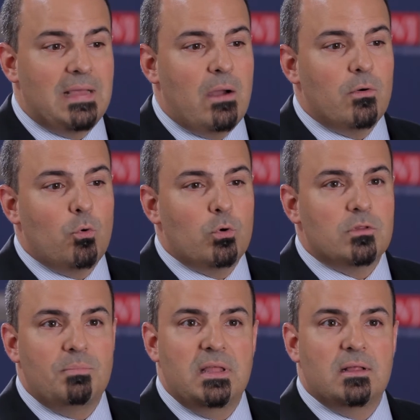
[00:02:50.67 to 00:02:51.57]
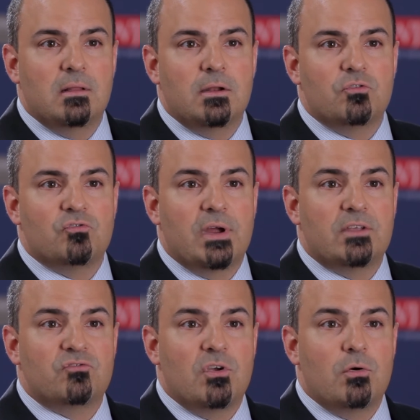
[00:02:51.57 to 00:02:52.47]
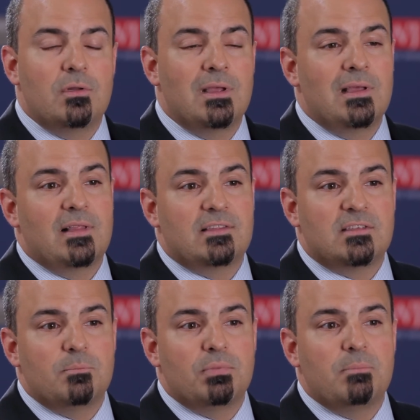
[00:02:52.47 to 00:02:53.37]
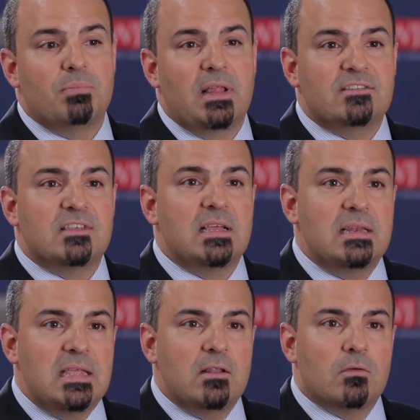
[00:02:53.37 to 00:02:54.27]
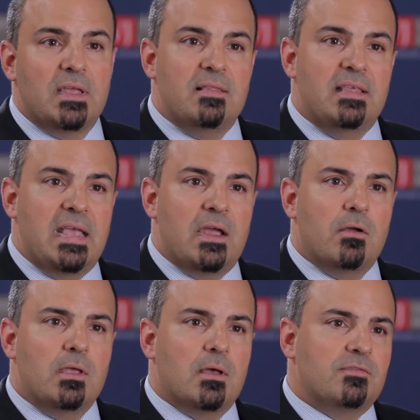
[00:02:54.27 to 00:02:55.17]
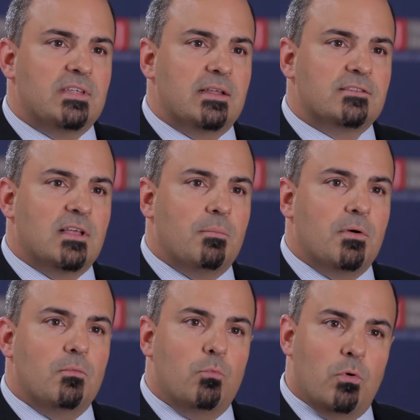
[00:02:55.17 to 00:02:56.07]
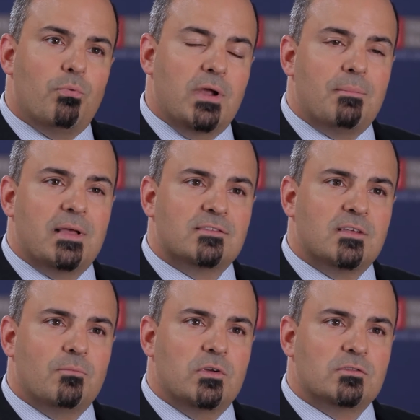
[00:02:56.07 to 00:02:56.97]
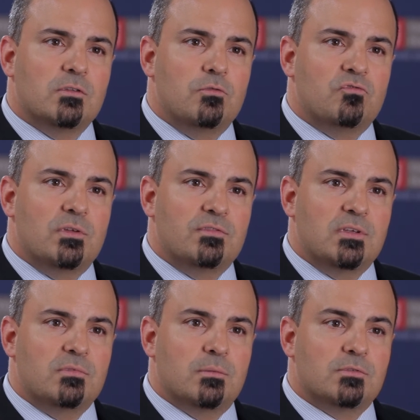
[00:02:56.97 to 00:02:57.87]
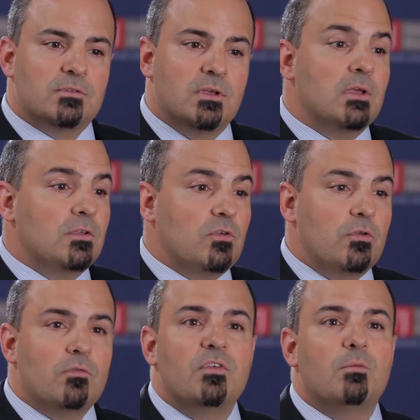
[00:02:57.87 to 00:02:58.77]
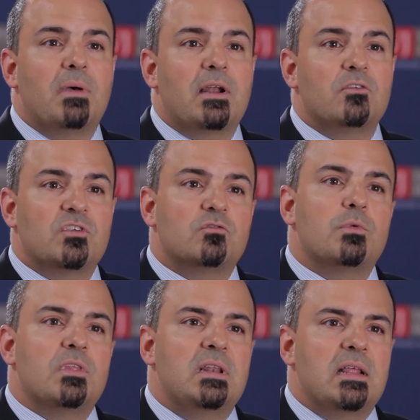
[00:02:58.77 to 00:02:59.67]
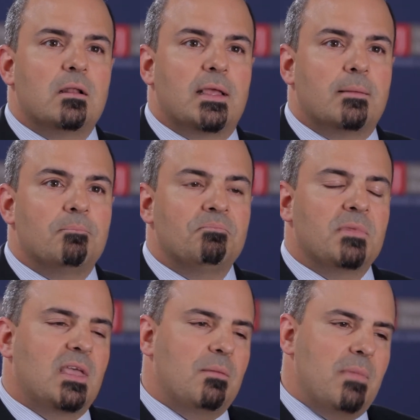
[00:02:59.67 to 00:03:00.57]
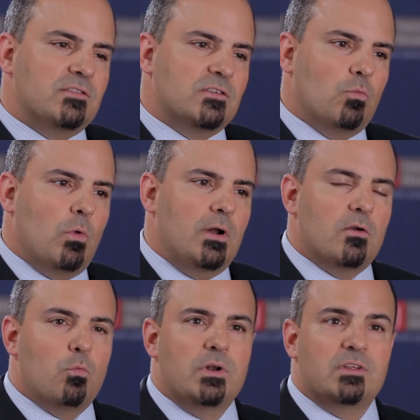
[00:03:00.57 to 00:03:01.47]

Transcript: our orthopedic literature has shown that simply placing a needle in the area of tennis elbow will bring about some resolution of symptoms. So you'll feel better just with the needling. It makes us wonder what